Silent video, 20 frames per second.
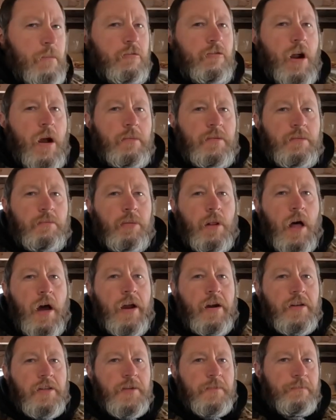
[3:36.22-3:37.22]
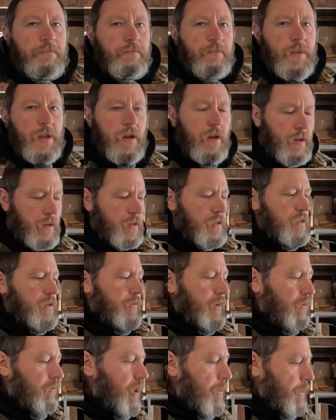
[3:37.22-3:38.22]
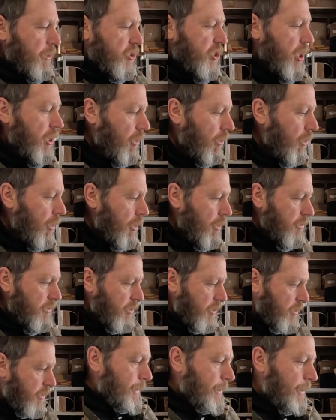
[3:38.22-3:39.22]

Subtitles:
gonna grab some pliers. See if I can grab my channel locks